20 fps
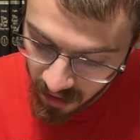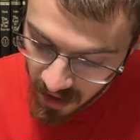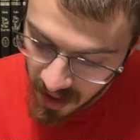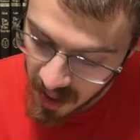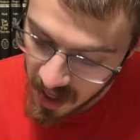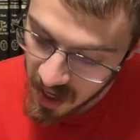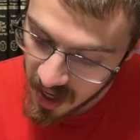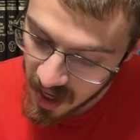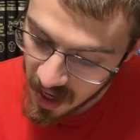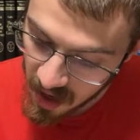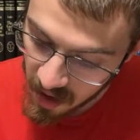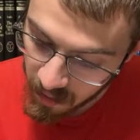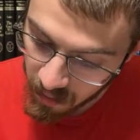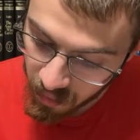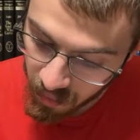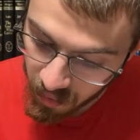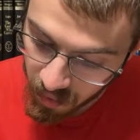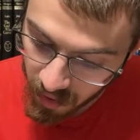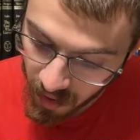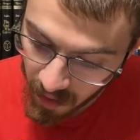a
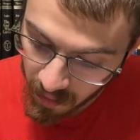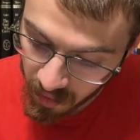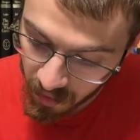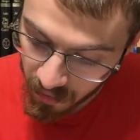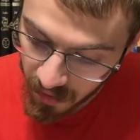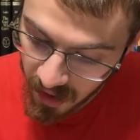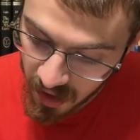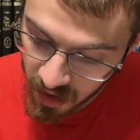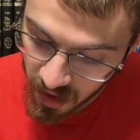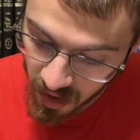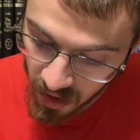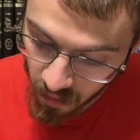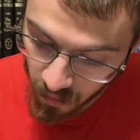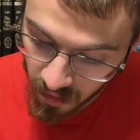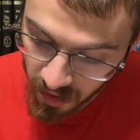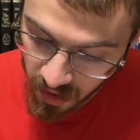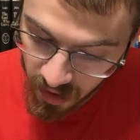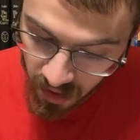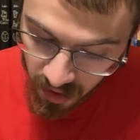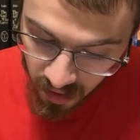preparation
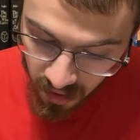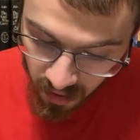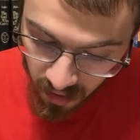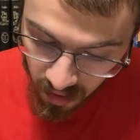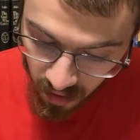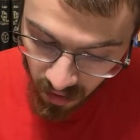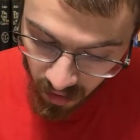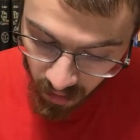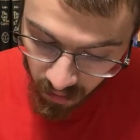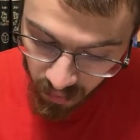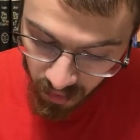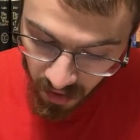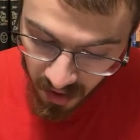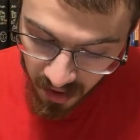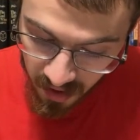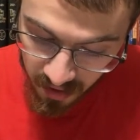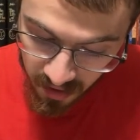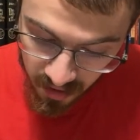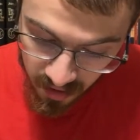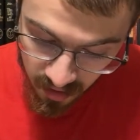which
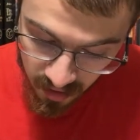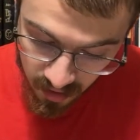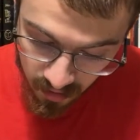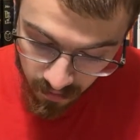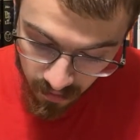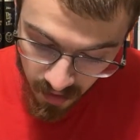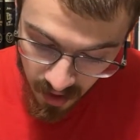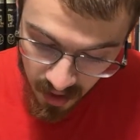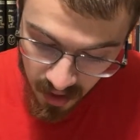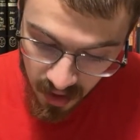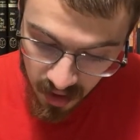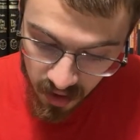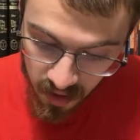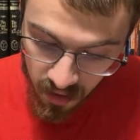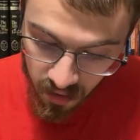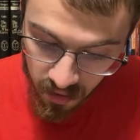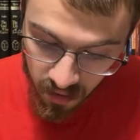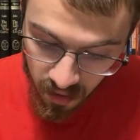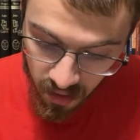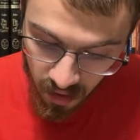comprises
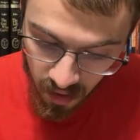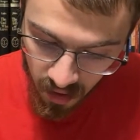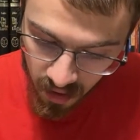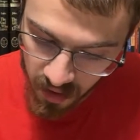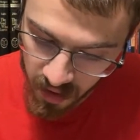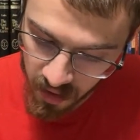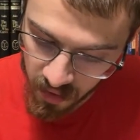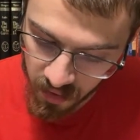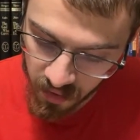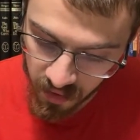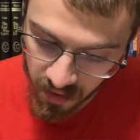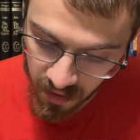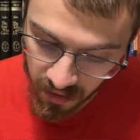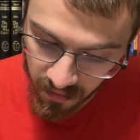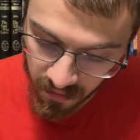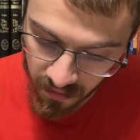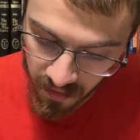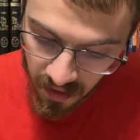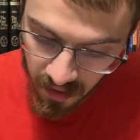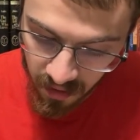many
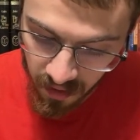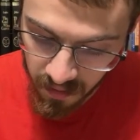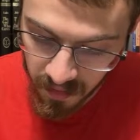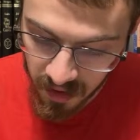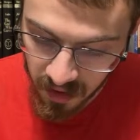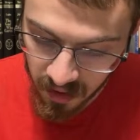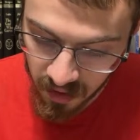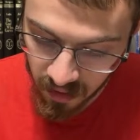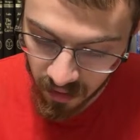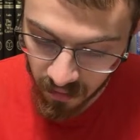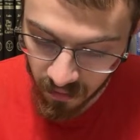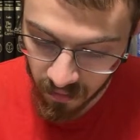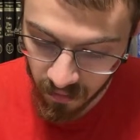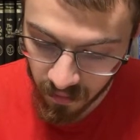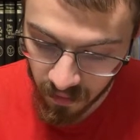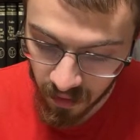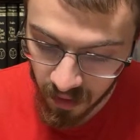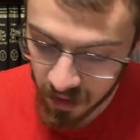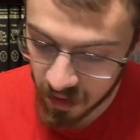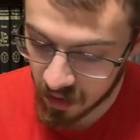nutritive elements
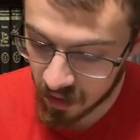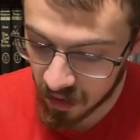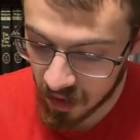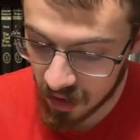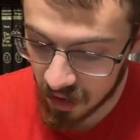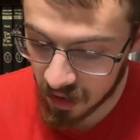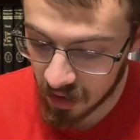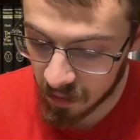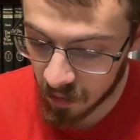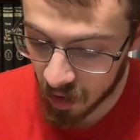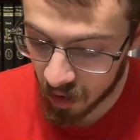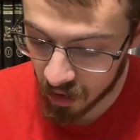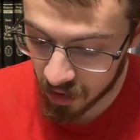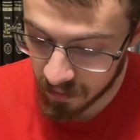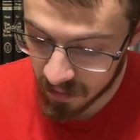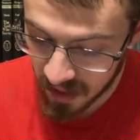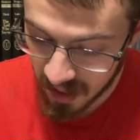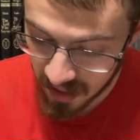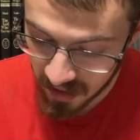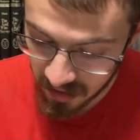in a small
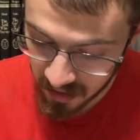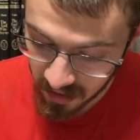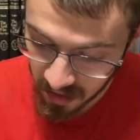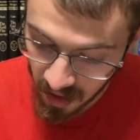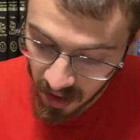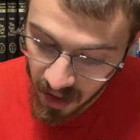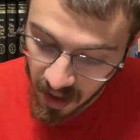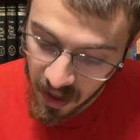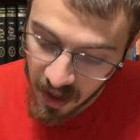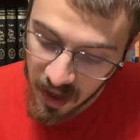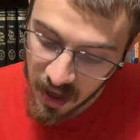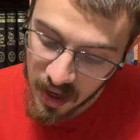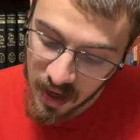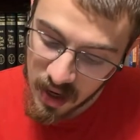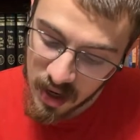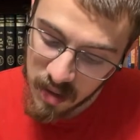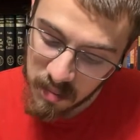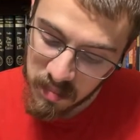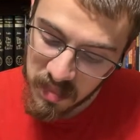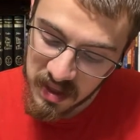space.
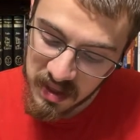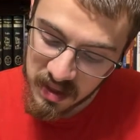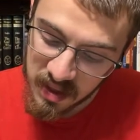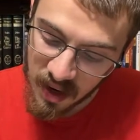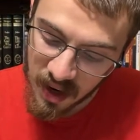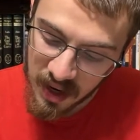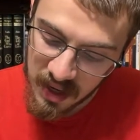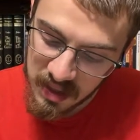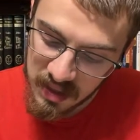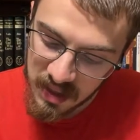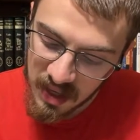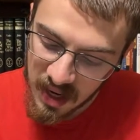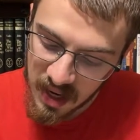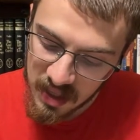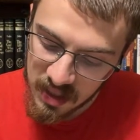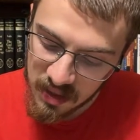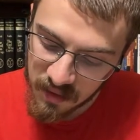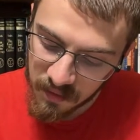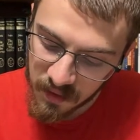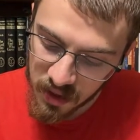Besides a
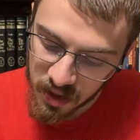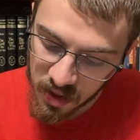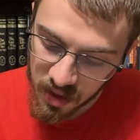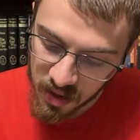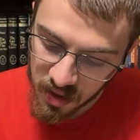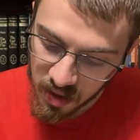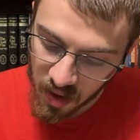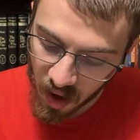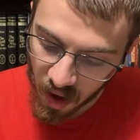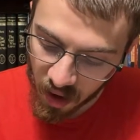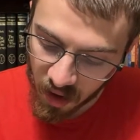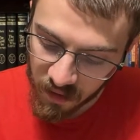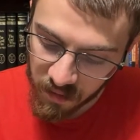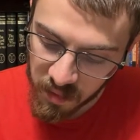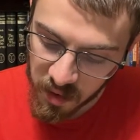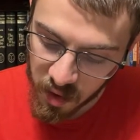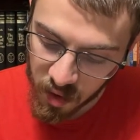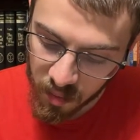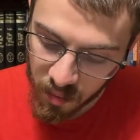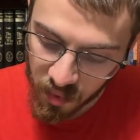sufficient stock of
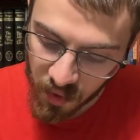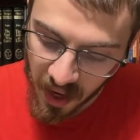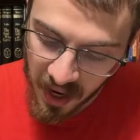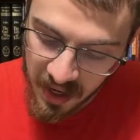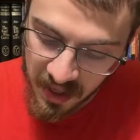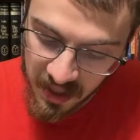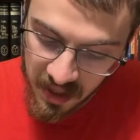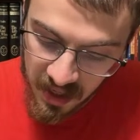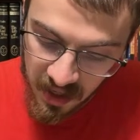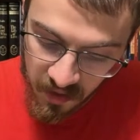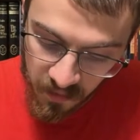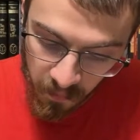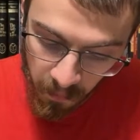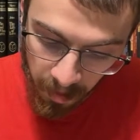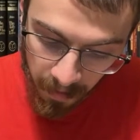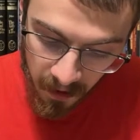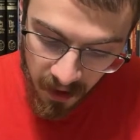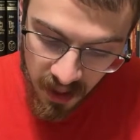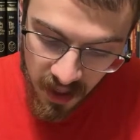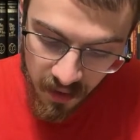pure brandy,
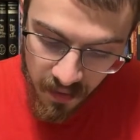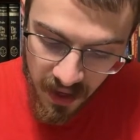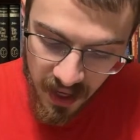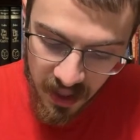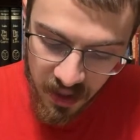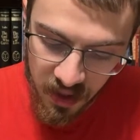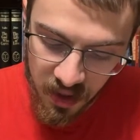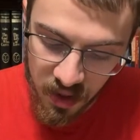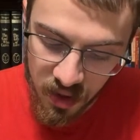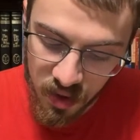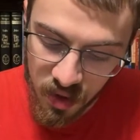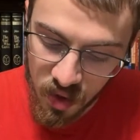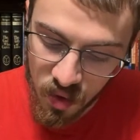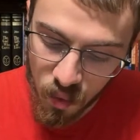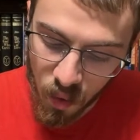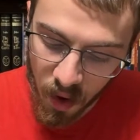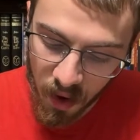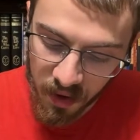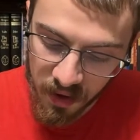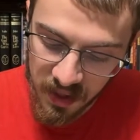he arranged 2
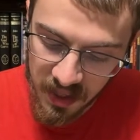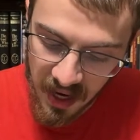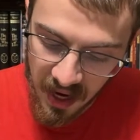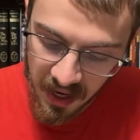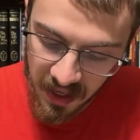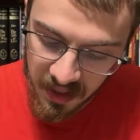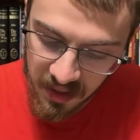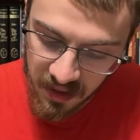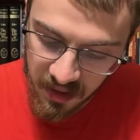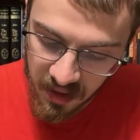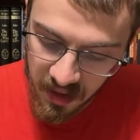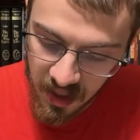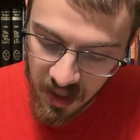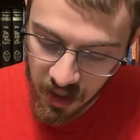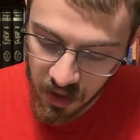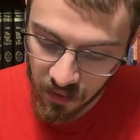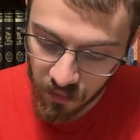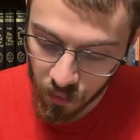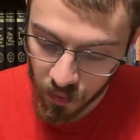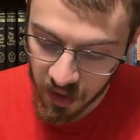water tanks,
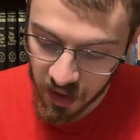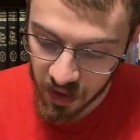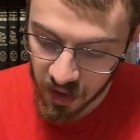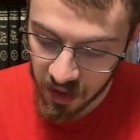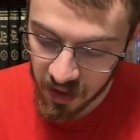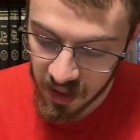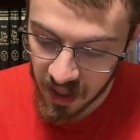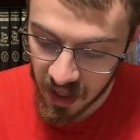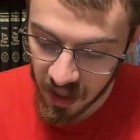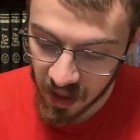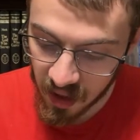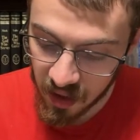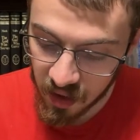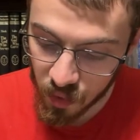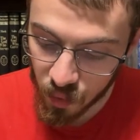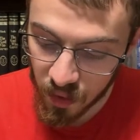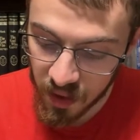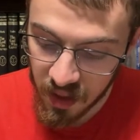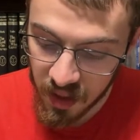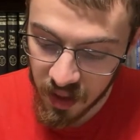each of which contained
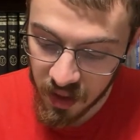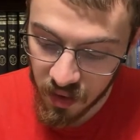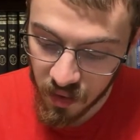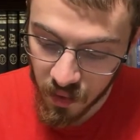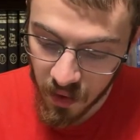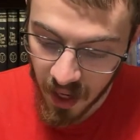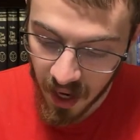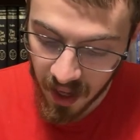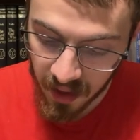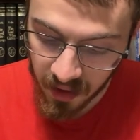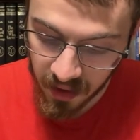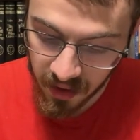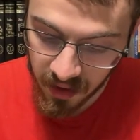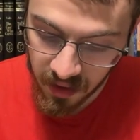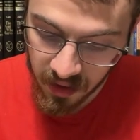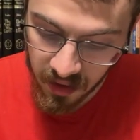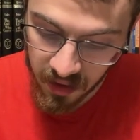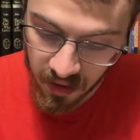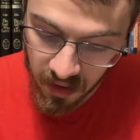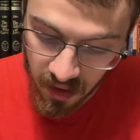22
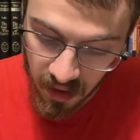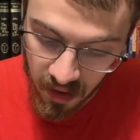gallons.